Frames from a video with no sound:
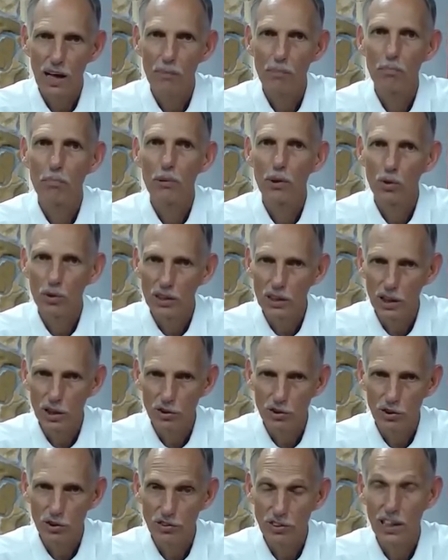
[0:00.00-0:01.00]
and building
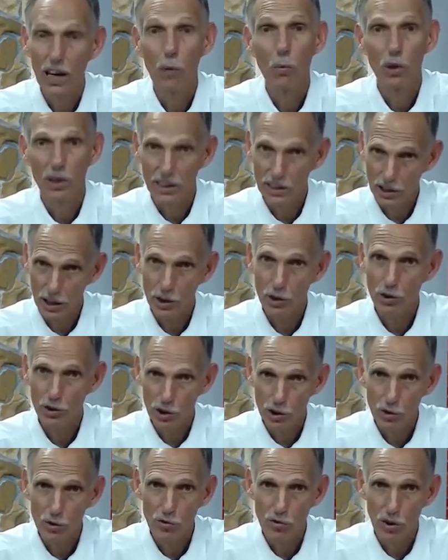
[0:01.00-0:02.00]
the church, and I will continue
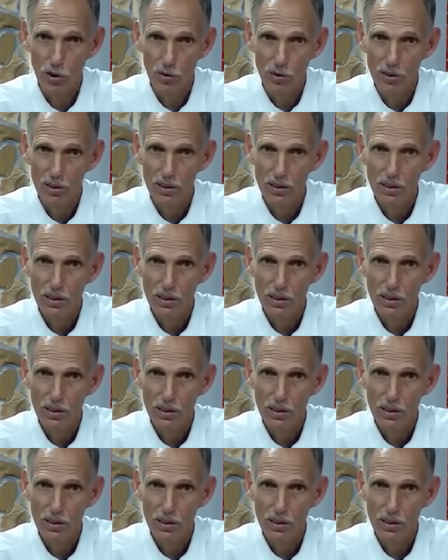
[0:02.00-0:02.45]
to do so.